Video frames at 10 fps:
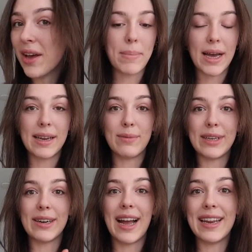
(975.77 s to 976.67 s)
But
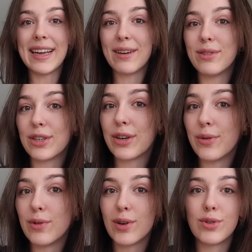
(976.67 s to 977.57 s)
we are heading out to
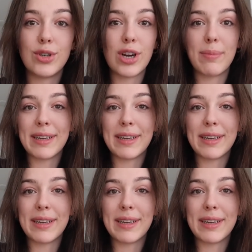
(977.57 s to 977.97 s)
go grocery shop.